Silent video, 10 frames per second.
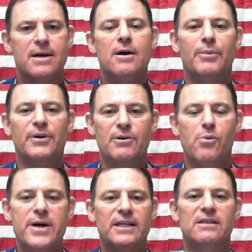But the
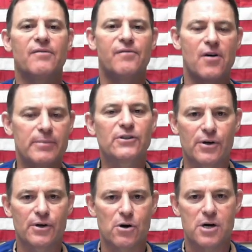point is, the
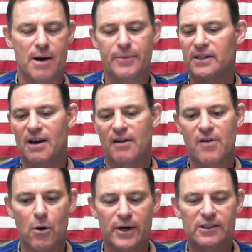pharmaceutical companies
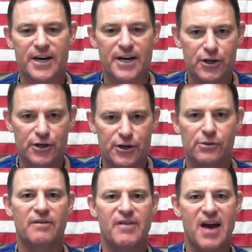have always been
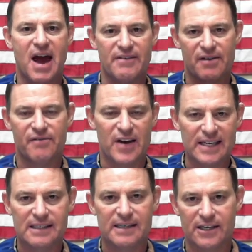accused of having a
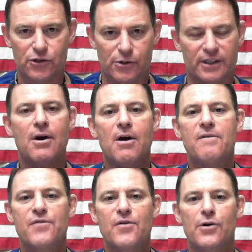vested interest
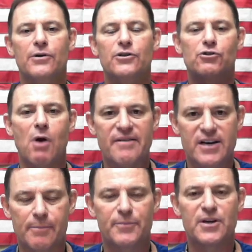for
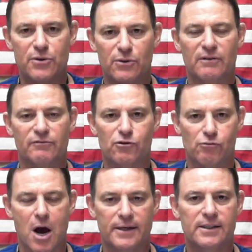driving up the use of
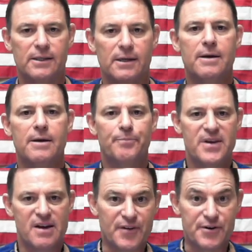drugs.
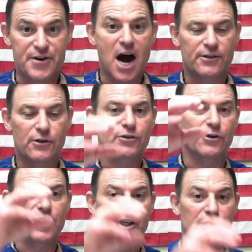If the doctors
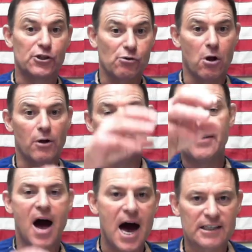are controlled by the
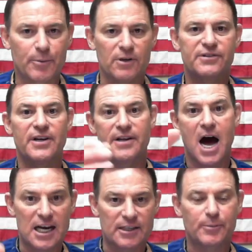hospitals, then the
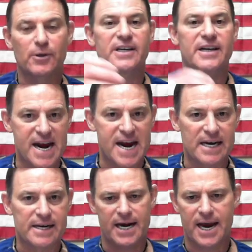hospitals can
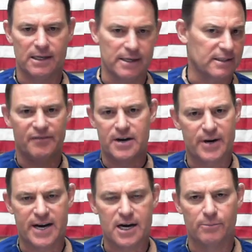mandate, hey, listen, if
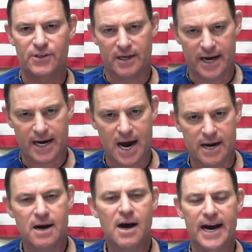anybody comes in and they
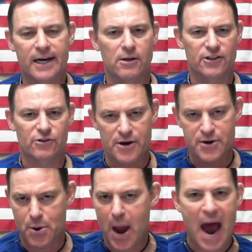got high
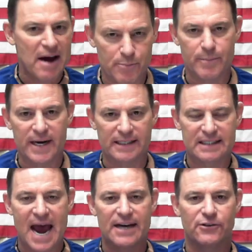cholesterol, you have to put them on a
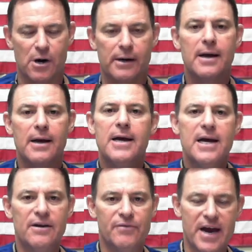statin drug.
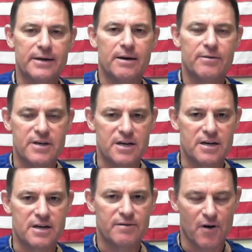And then
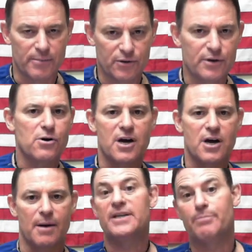the pharmaceutical
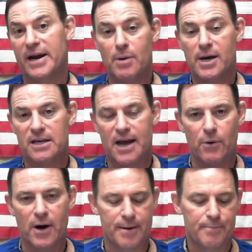companies make money
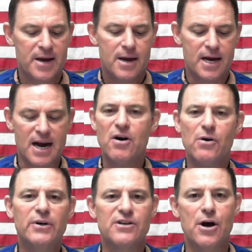that way. And I've
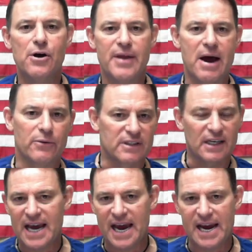always known that was
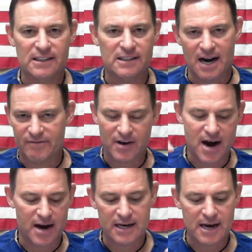the case, and I've
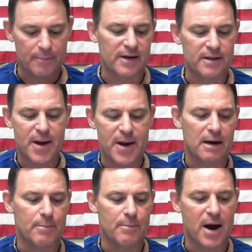kind of kept it in the
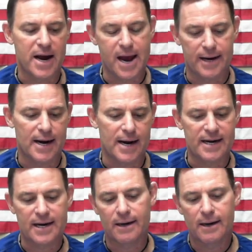back of my head. And
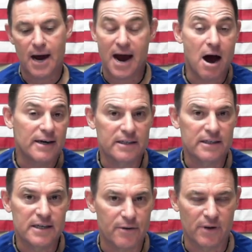I
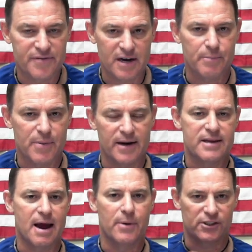honestly didn't really think about
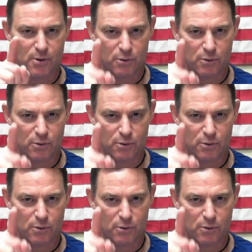it that much.